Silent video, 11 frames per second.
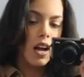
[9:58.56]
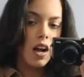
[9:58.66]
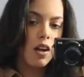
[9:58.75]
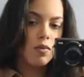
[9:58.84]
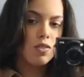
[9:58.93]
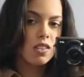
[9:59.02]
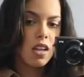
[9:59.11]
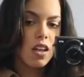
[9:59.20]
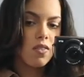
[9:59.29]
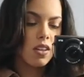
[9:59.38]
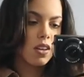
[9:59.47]
just
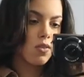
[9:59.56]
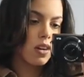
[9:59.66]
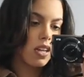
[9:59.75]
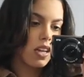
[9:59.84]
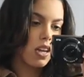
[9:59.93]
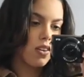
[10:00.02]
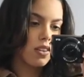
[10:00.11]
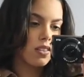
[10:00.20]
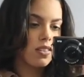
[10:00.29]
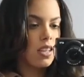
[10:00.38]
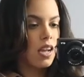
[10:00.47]
kind of like a running
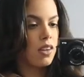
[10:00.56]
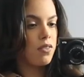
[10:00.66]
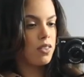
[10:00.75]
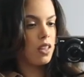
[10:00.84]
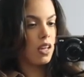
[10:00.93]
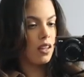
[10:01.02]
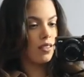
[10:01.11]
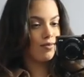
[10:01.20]
errands kind of thing.